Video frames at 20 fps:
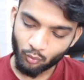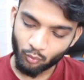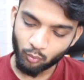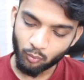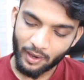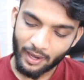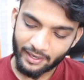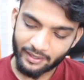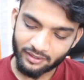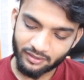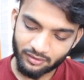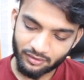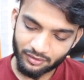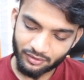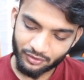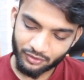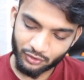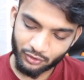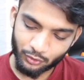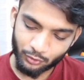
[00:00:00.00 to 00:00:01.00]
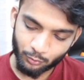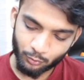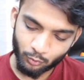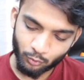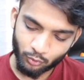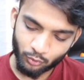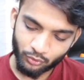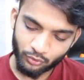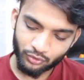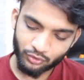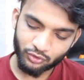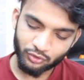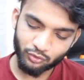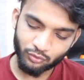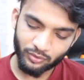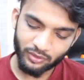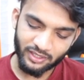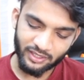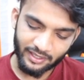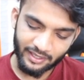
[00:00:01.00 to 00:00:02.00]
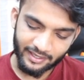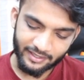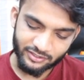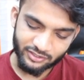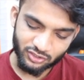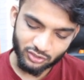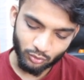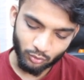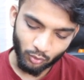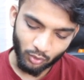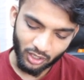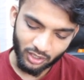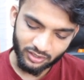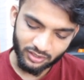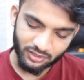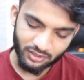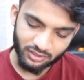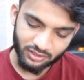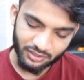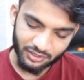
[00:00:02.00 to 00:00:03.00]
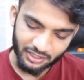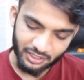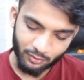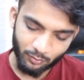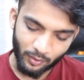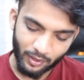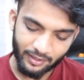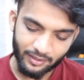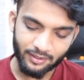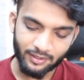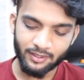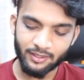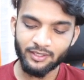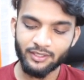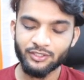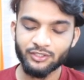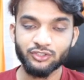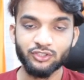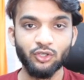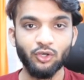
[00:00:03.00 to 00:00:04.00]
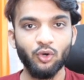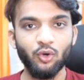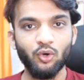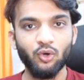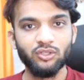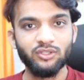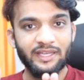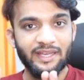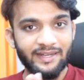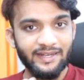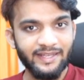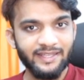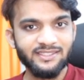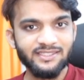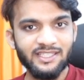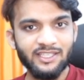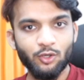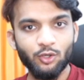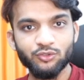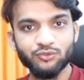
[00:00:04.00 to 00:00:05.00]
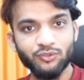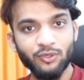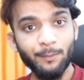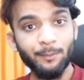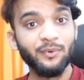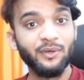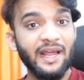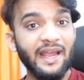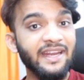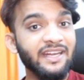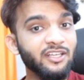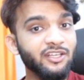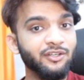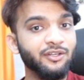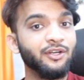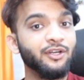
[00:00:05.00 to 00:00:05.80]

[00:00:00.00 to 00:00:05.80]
1, 2, 3, and so on till 31. So, the indexing goes from right